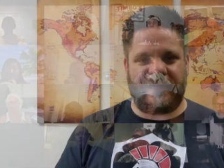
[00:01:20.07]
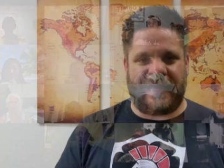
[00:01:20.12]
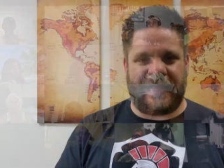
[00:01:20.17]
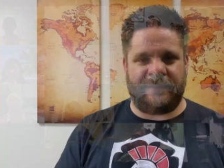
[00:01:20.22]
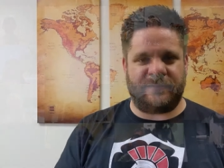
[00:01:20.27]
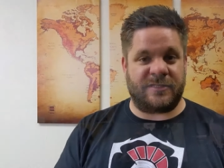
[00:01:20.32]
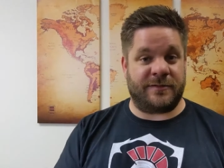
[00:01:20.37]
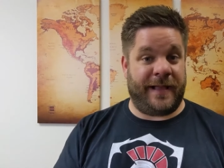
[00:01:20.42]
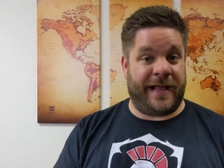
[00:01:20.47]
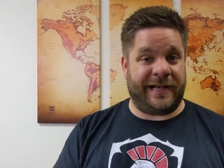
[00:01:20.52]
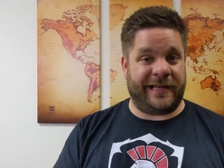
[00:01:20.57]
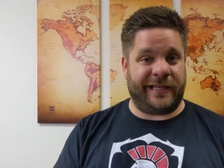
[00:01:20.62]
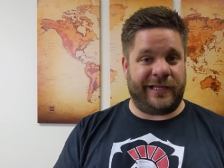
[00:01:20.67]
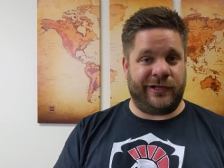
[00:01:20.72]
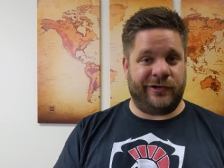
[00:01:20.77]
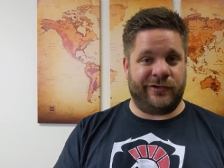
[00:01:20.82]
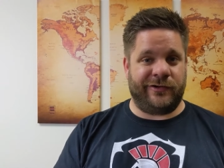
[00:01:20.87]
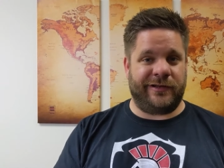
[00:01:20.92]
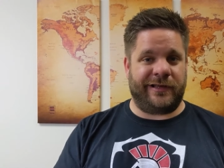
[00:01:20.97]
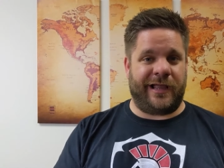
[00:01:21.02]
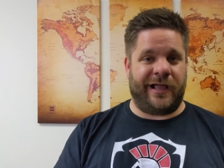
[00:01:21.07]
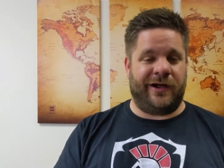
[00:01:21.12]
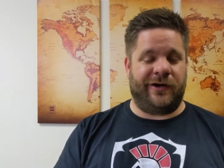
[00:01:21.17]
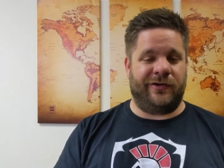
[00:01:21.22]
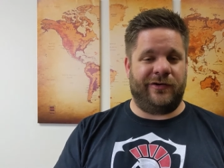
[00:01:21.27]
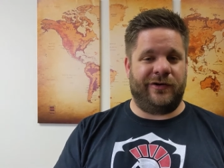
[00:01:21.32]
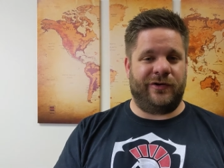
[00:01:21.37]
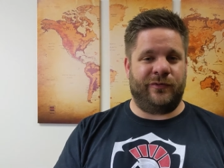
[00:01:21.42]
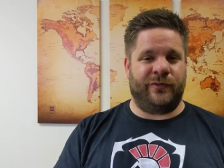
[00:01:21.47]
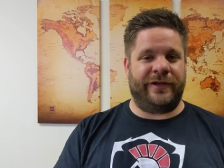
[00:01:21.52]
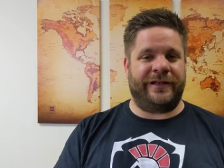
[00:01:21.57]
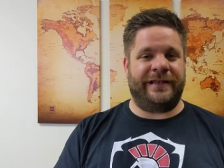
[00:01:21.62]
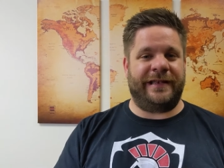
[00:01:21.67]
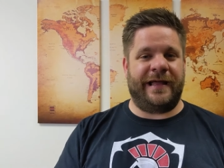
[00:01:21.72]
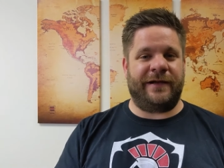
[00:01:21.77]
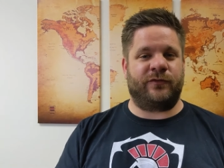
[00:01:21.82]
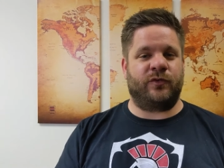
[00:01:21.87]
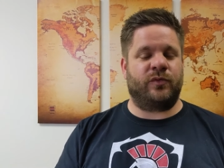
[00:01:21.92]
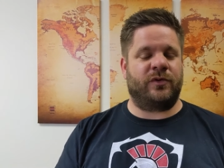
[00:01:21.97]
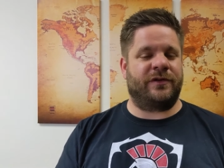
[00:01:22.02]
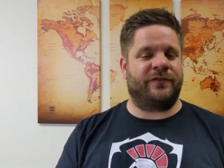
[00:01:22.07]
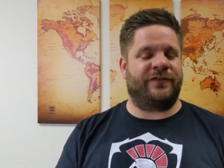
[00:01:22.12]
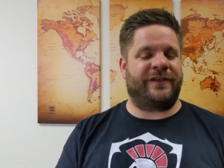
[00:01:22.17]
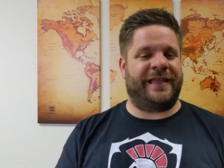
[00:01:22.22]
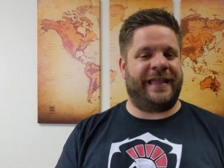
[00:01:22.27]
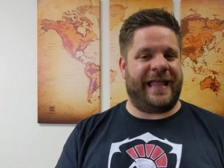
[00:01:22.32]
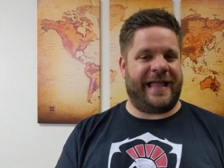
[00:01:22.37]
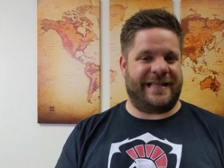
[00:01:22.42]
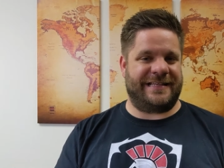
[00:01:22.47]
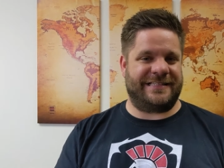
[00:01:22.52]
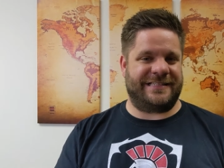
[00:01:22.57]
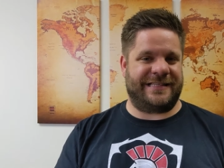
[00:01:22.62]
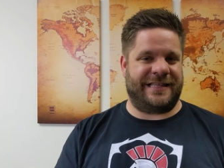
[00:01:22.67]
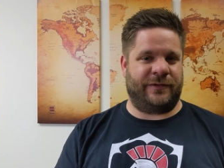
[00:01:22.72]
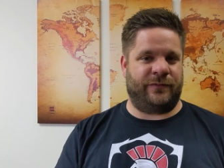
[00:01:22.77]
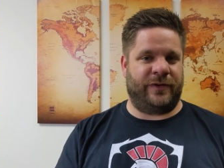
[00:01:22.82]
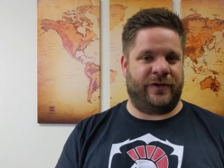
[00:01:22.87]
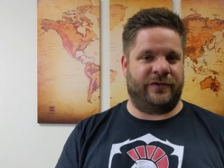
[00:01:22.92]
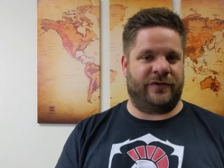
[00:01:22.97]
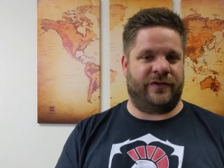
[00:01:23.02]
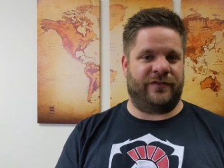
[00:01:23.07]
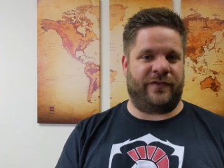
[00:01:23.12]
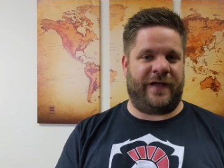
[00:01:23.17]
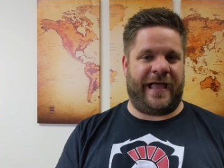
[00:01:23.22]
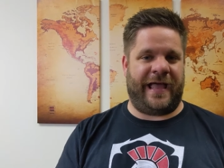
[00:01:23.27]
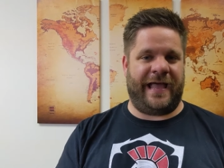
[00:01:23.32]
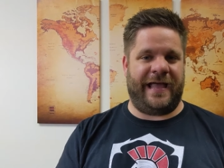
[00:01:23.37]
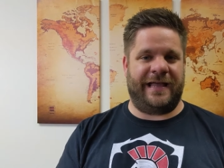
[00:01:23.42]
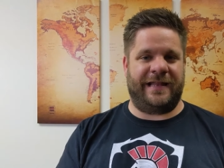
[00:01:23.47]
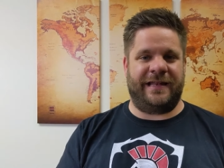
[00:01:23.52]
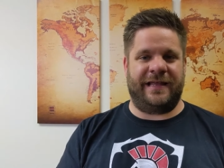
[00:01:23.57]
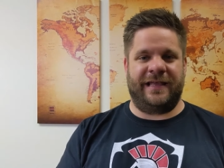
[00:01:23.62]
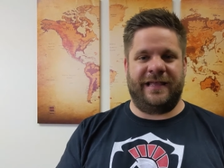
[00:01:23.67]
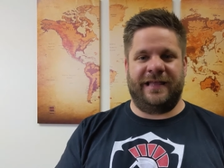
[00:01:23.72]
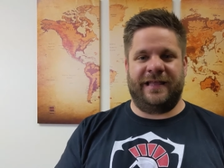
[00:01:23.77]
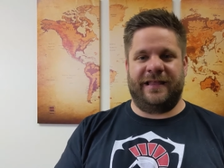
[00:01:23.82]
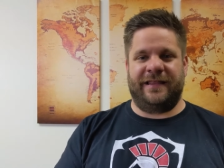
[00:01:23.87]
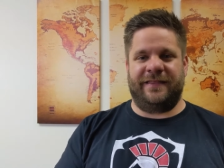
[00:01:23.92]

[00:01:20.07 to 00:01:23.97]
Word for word: camps about a year ago, we never would have guessed that we would have had